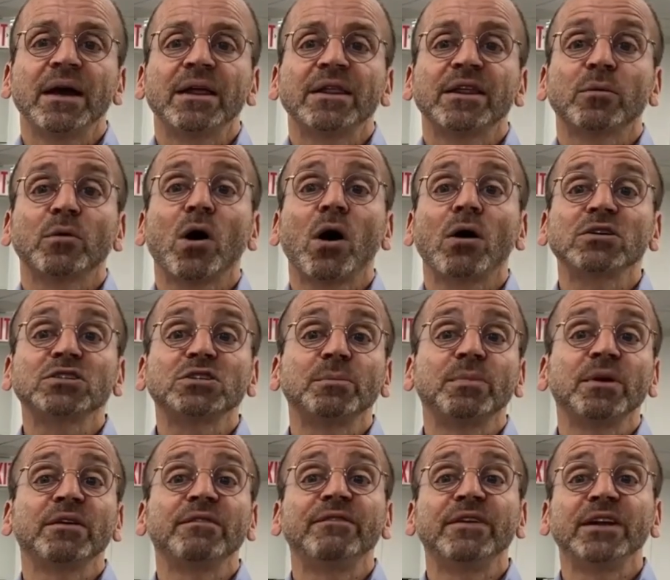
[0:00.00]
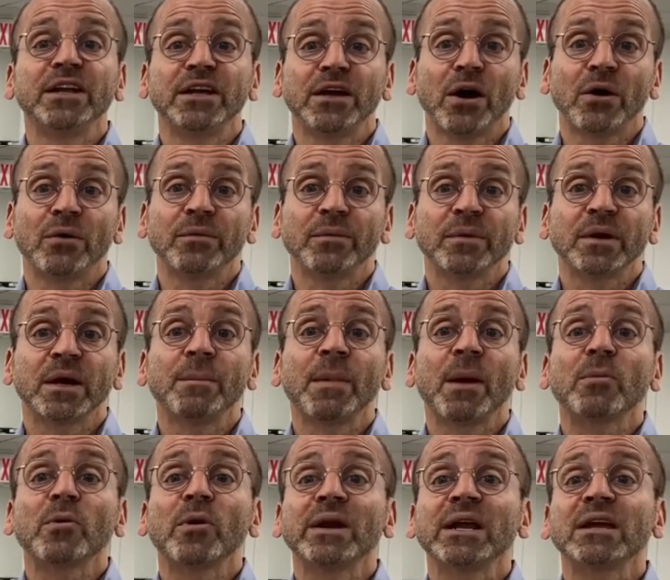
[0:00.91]
There will also be a video
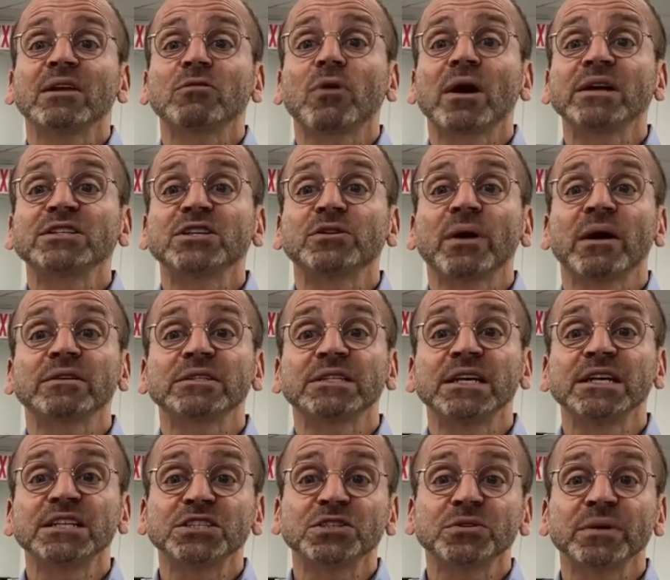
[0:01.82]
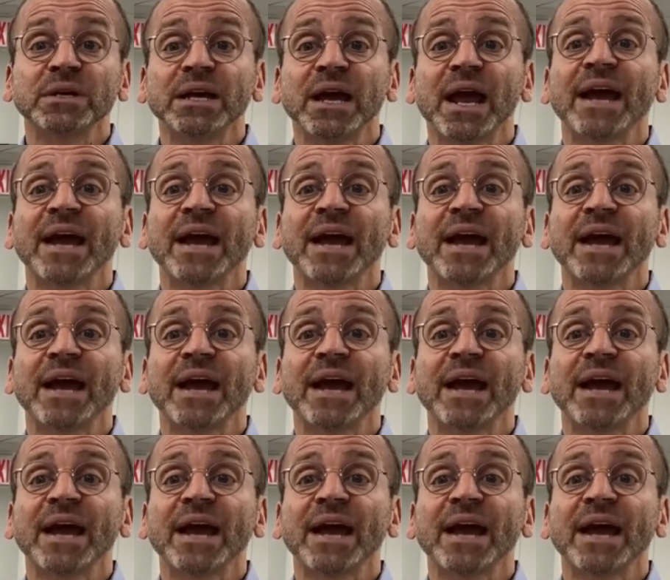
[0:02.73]
commemorating Rising Ground's history